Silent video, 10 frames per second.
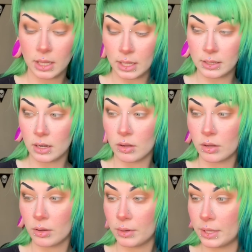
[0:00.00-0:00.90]
And then I'll
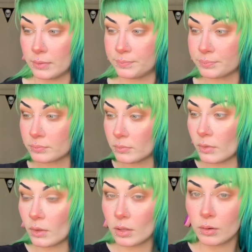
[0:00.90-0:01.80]
go in
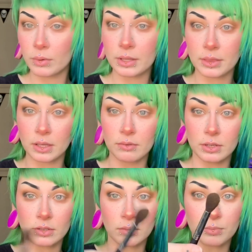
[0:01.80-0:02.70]
with the
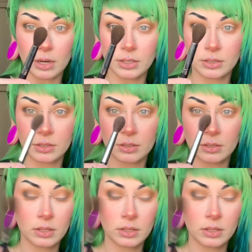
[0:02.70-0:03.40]
original brush